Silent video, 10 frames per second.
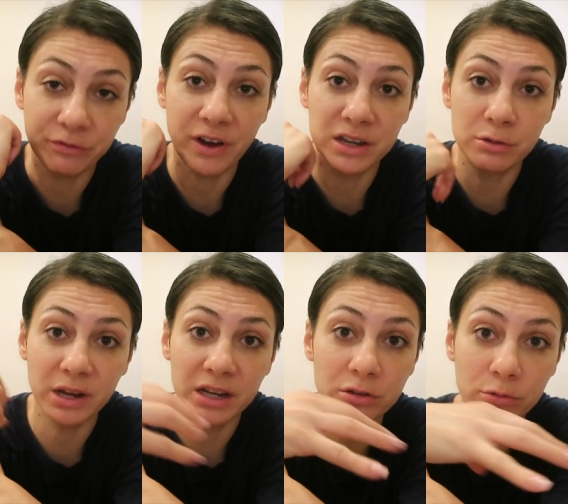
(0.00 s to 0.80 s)
and find a
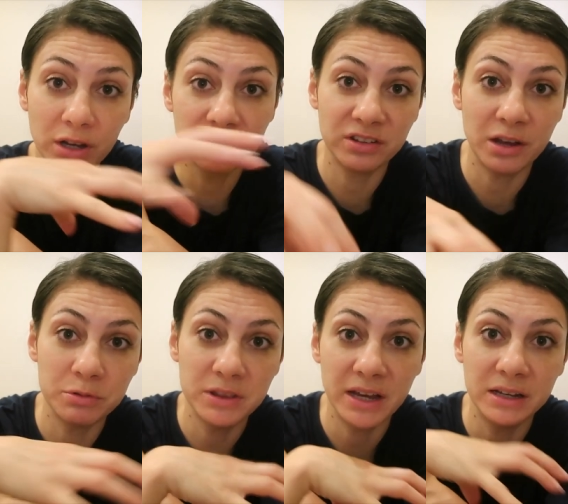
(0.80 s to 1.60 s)
way to
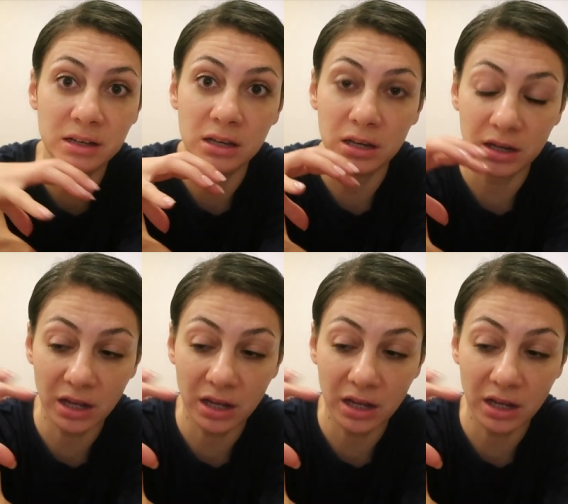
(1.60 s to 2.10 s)
accept that